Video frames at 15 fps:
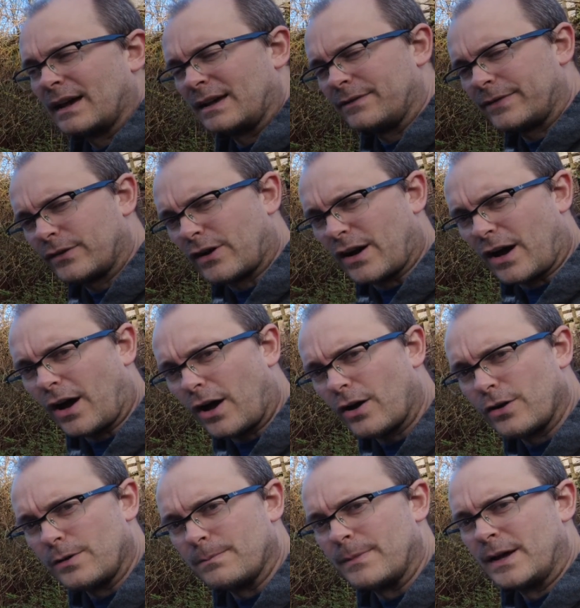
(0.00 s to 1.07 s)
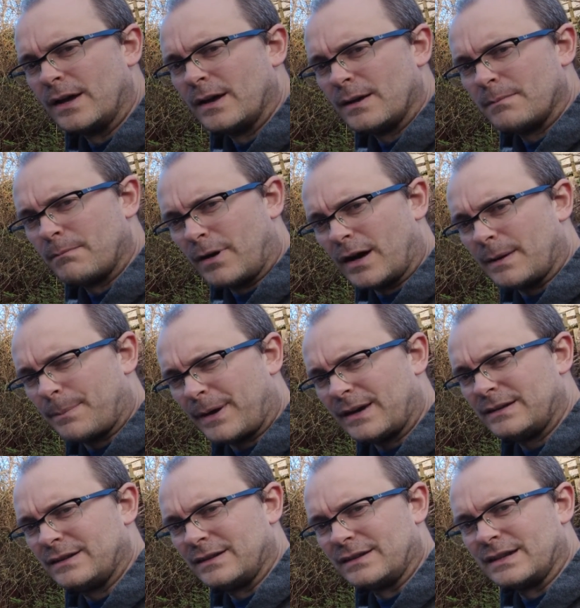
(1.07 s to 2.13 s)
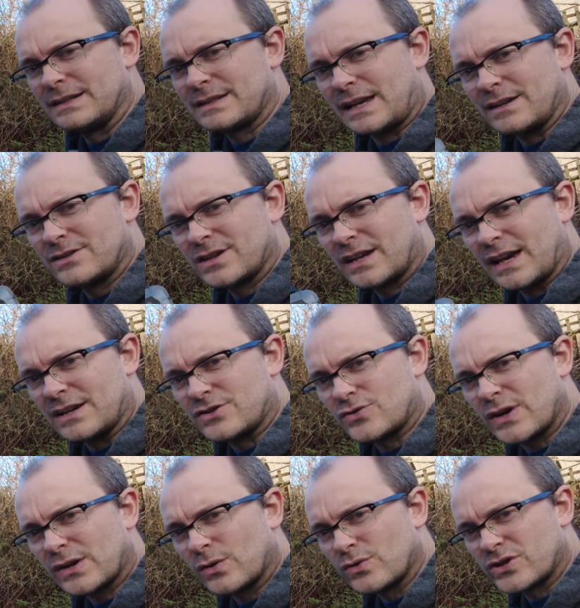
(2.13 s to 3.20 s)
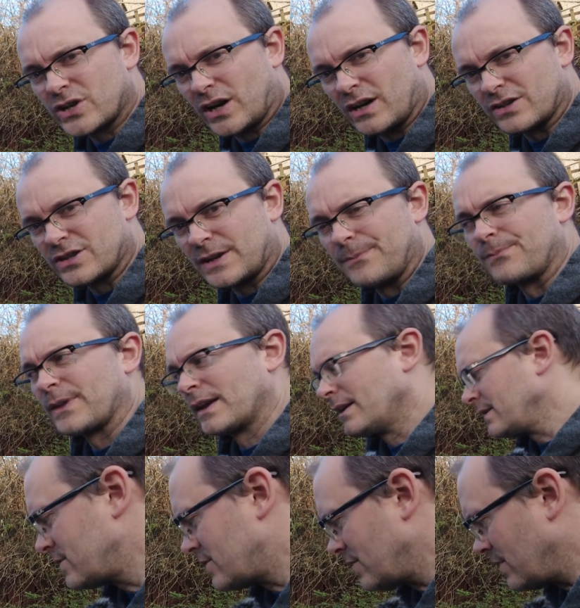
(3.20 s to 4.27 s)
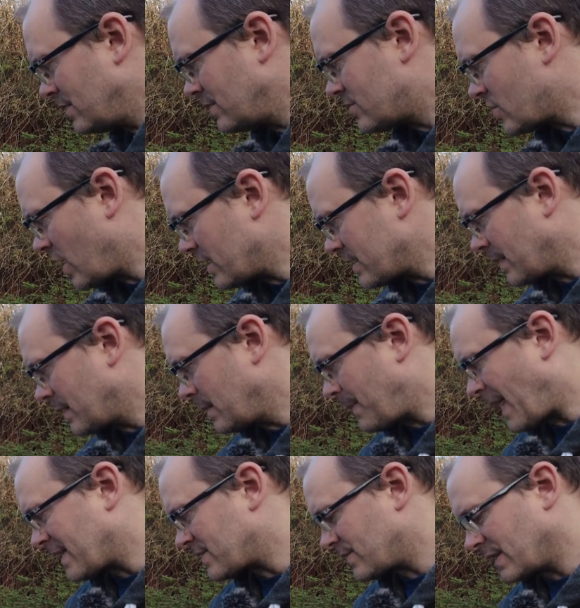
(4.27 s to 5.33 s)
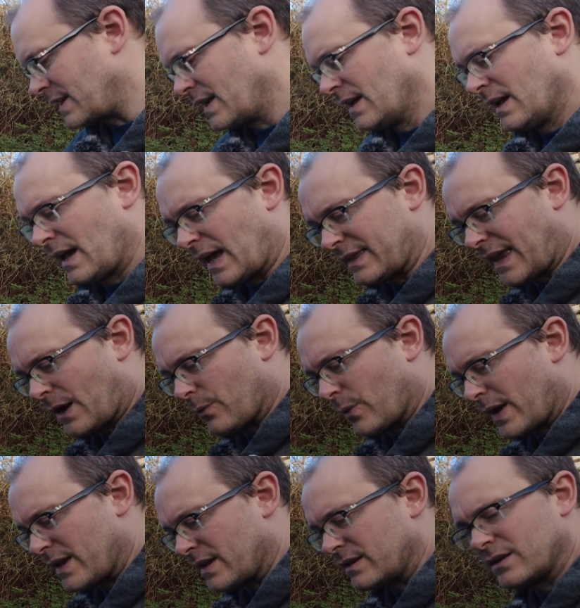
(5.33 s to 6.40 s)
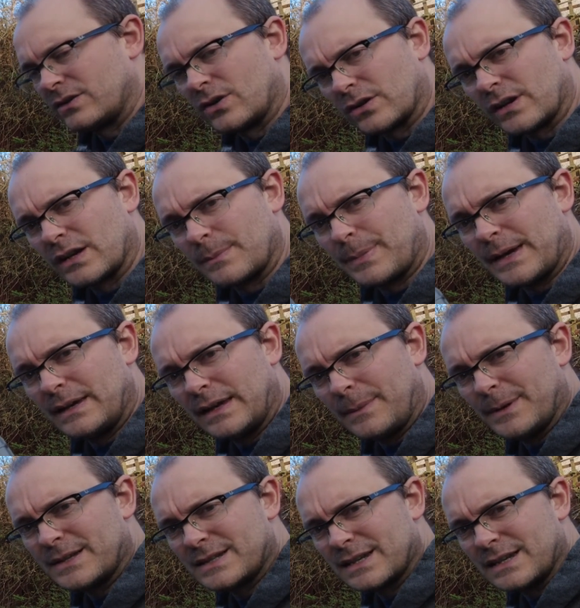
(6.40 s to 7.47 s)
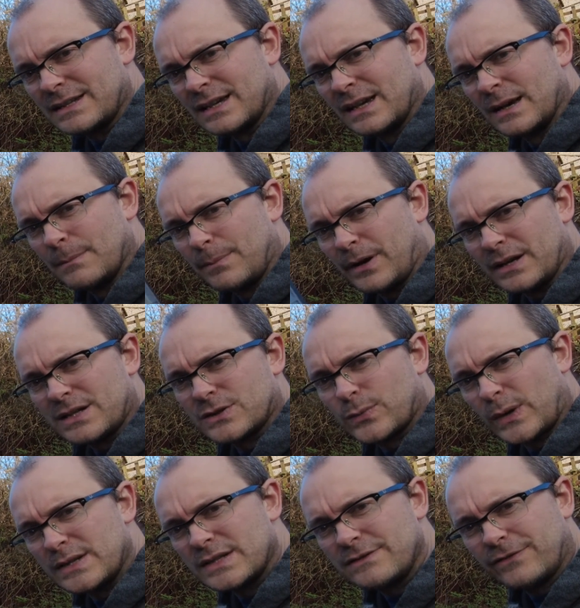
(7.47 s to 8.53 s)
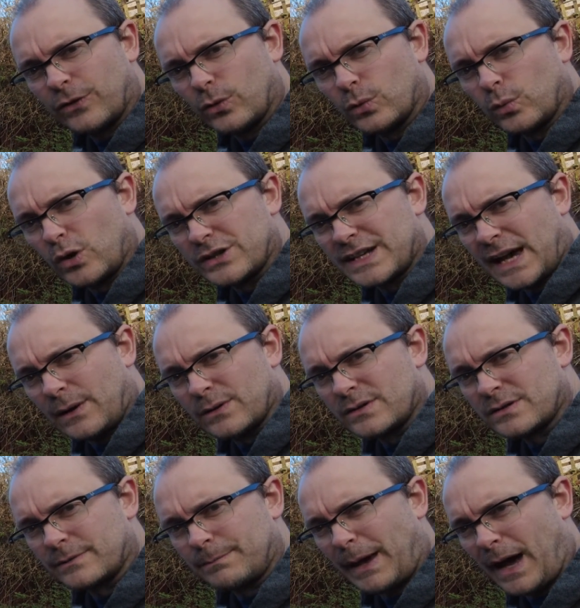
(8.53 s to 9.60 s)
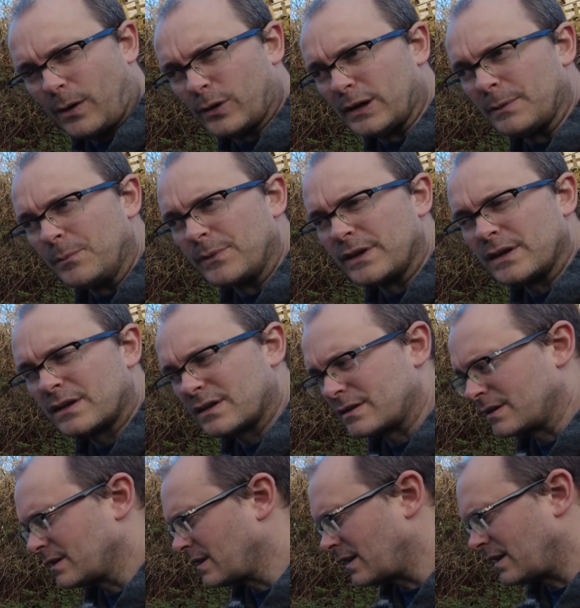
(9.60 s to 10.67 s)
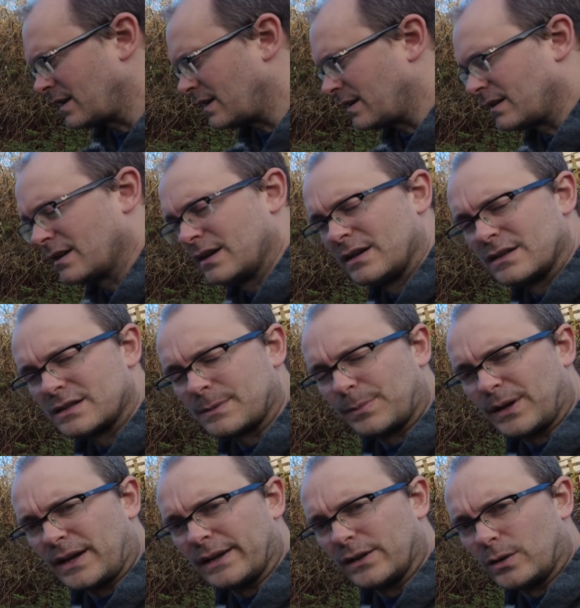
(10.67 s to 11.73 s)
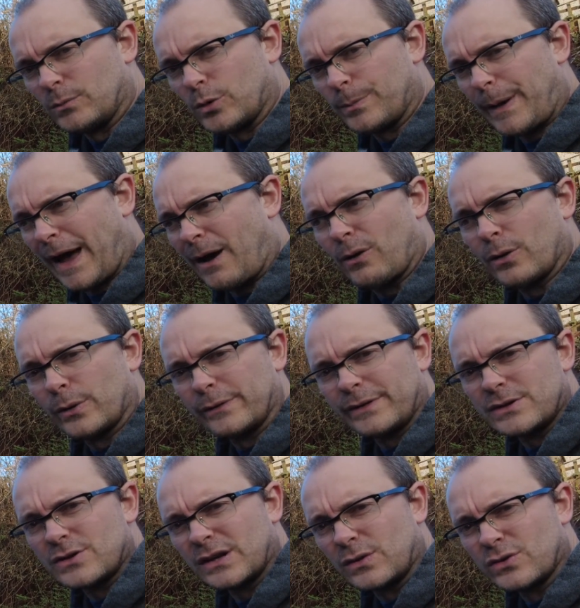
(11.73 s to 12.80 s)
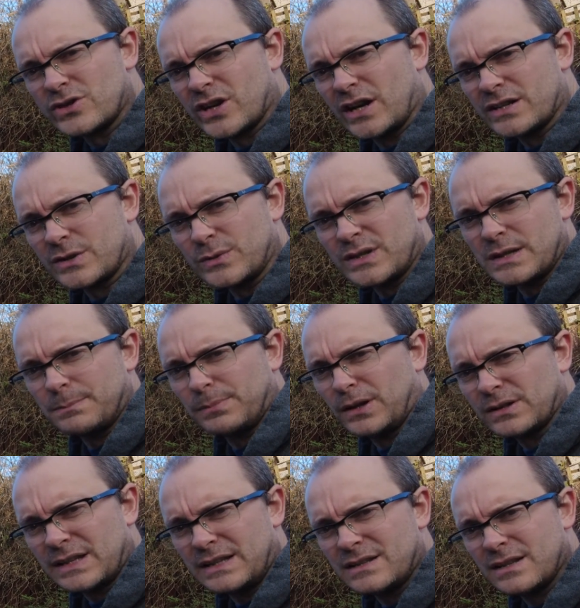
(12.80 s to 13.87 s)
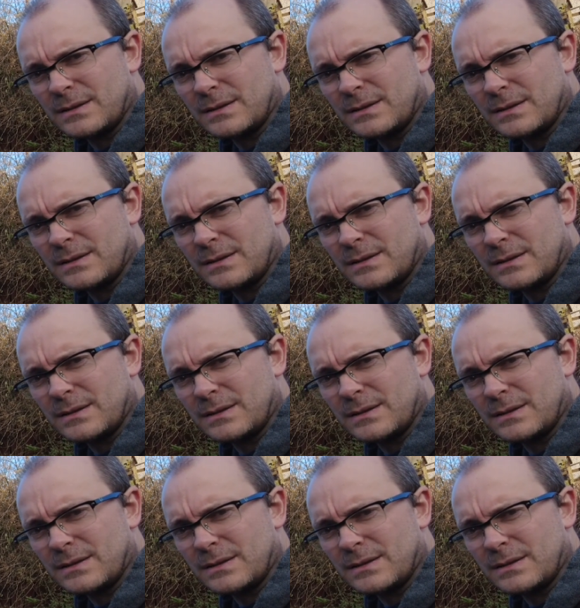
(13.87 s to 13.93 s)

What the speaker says: And if you're at home, my opinion is that you should get a trickle charger to charge up your battery. And that way you're not going to be limited by 24 watt hours of power. You can supply a lot more power with a trickle charger which is plugged